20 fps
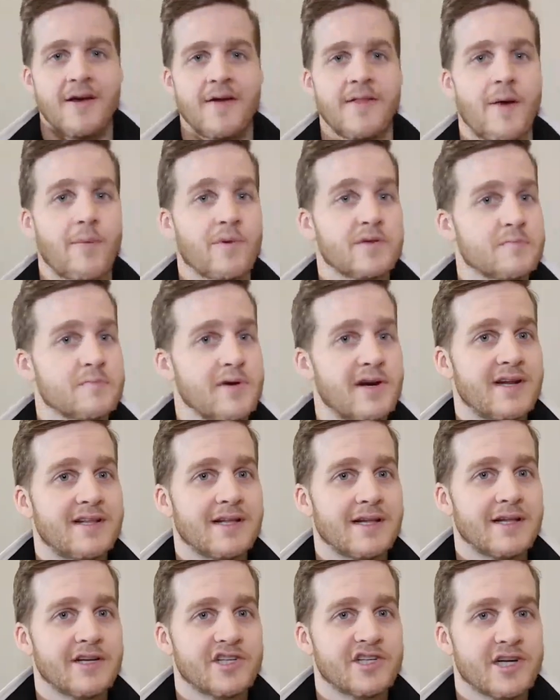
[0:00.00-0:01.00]
That one's pretty
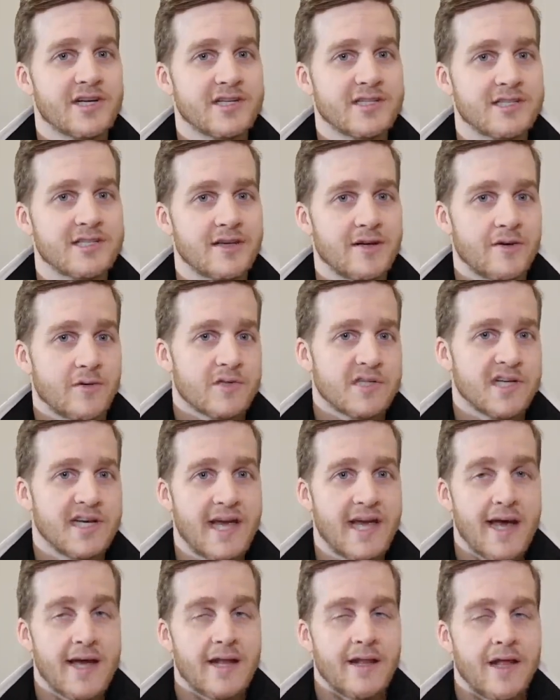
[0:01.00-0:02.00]
delicious, and also
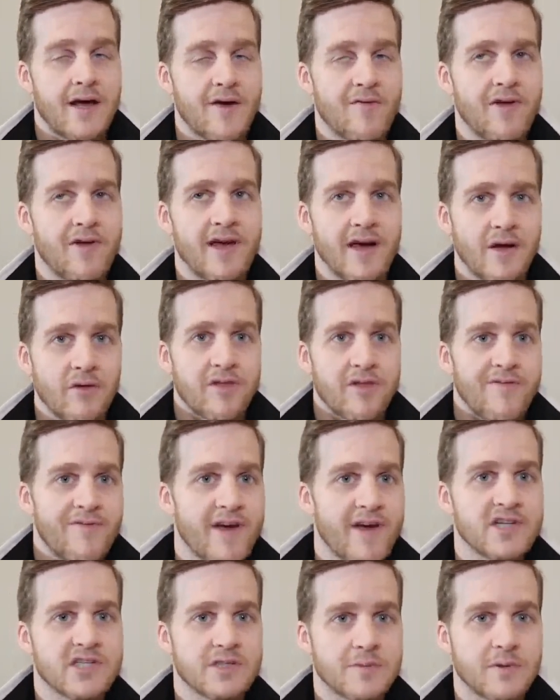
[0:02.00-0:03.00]
again, lovely healthy
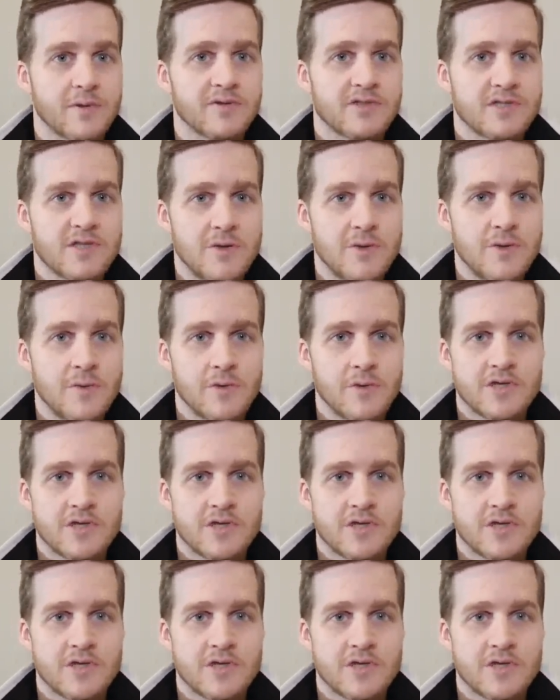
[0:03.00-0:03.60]
vegetables too,